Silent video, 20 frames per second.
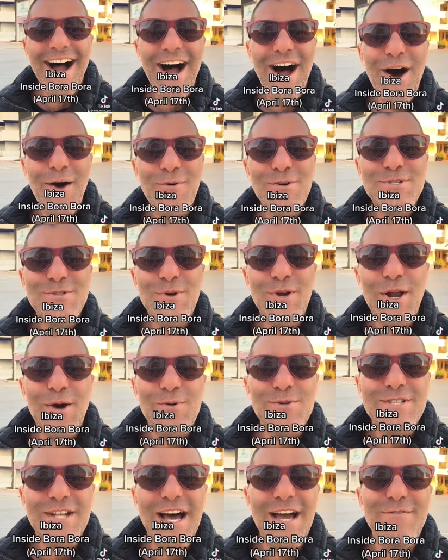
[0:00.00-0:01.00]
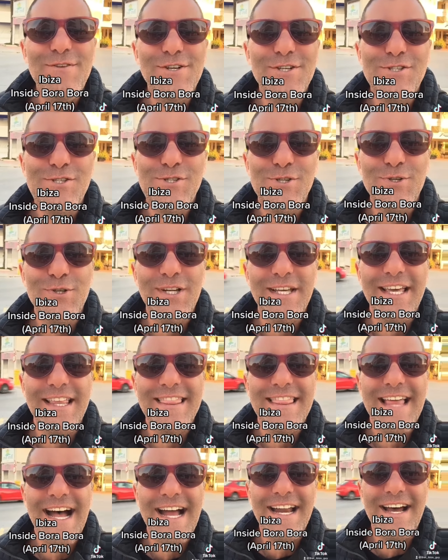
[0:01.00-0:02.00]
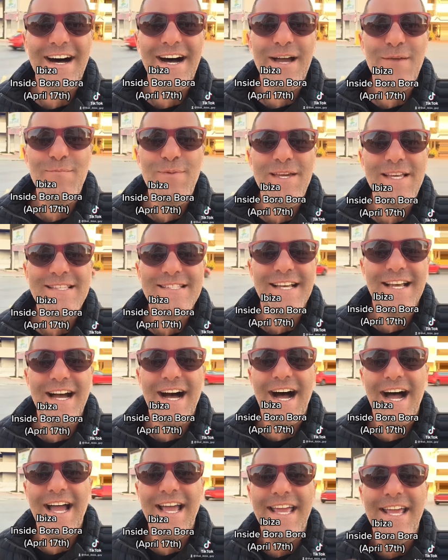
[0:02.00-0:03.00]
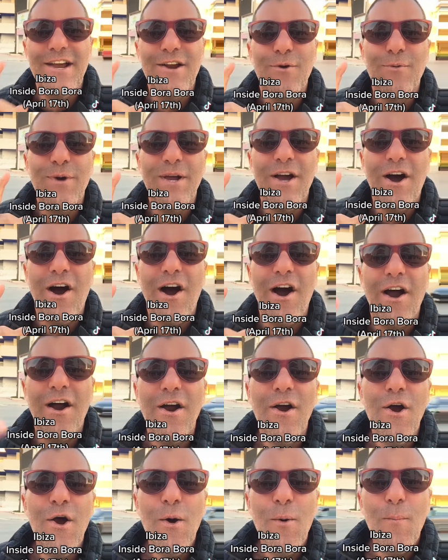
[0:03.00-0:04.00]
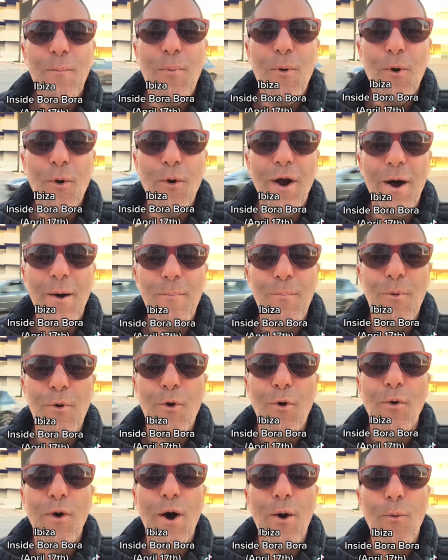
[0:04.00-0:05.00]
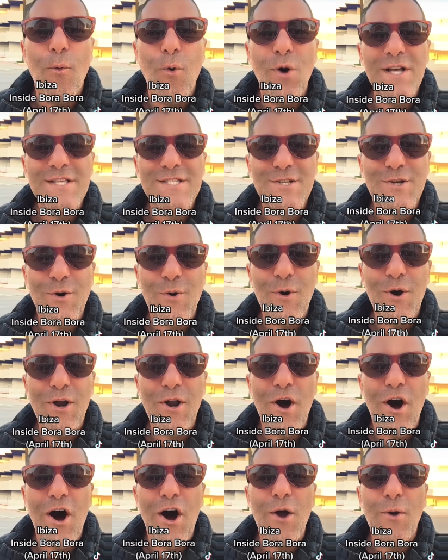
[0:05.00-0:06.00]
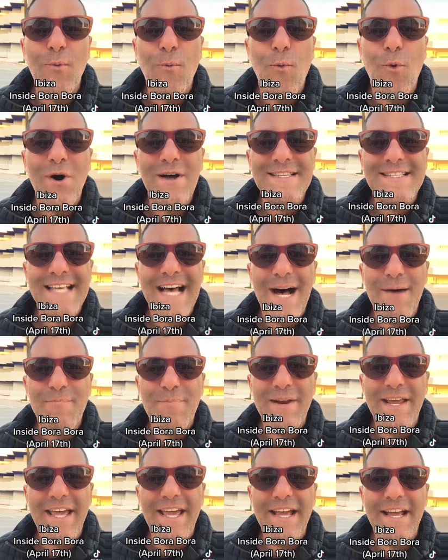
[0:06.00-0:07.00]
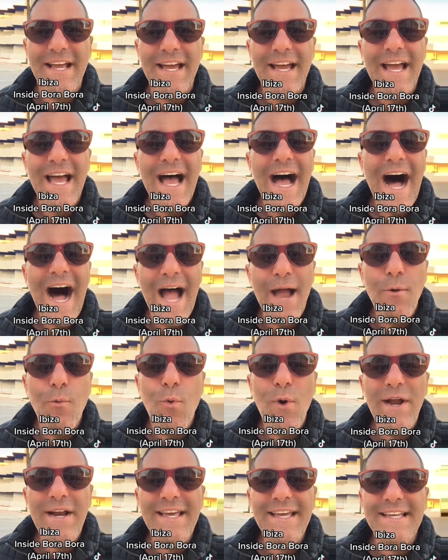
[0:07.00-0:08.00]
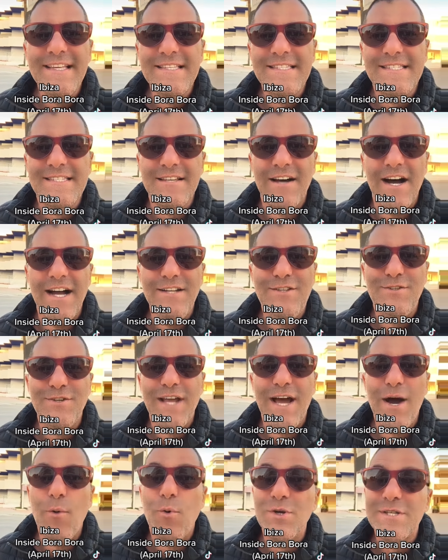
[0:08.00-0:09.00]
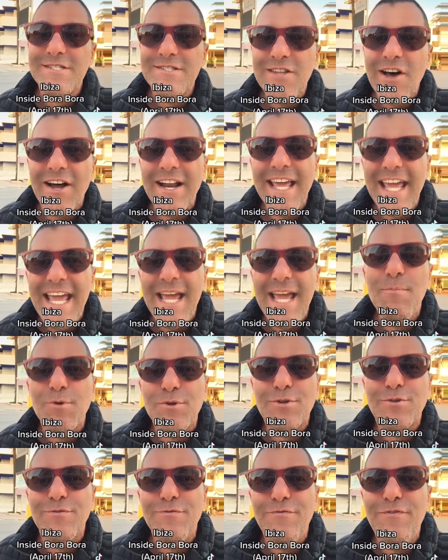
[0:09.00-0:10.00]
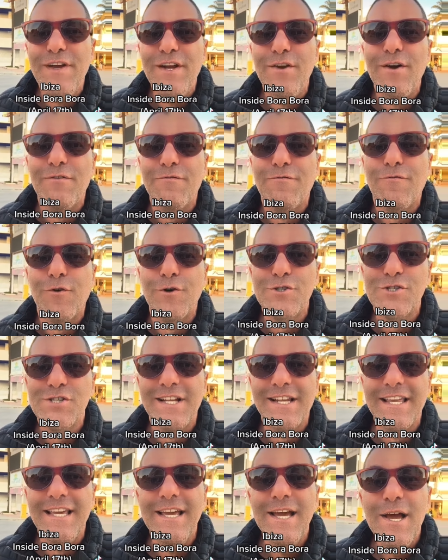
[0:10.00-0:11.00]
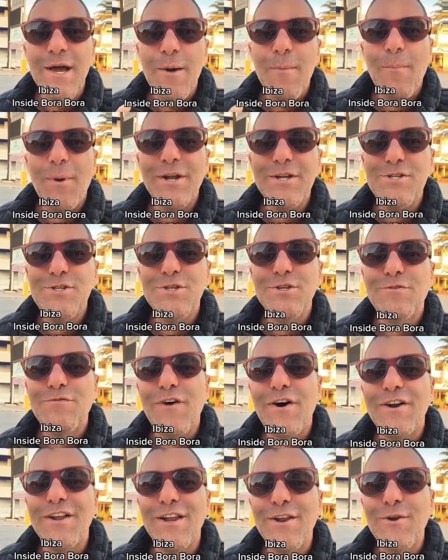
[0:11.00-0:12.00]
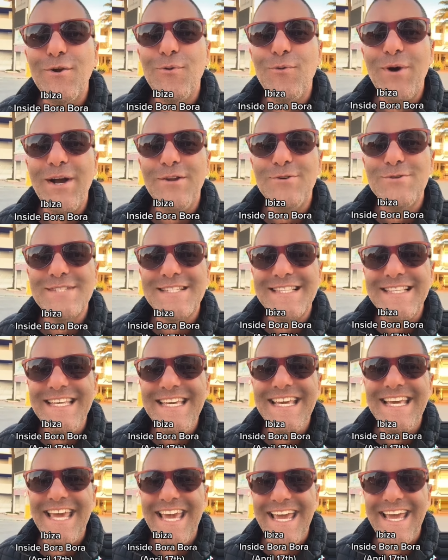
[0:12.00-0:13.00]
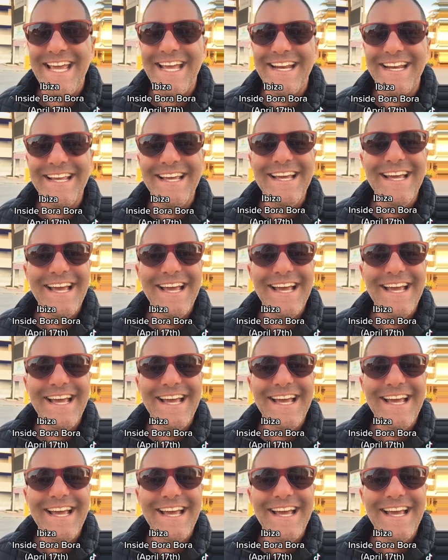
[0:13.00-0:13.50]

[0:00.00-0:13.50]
Always real, always live. You're surely that Ibiza guy. Here we are, Bora Bora. What's going on? What's happening? I went inside today. I was not able to video, unfortunately, but I just found a little way to sneak in,